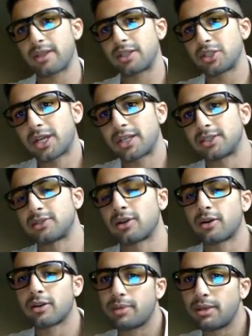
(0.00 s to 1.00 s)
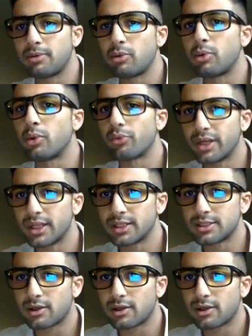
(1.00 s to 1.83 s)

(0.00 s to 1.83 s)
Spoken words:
then chances are that people will read it.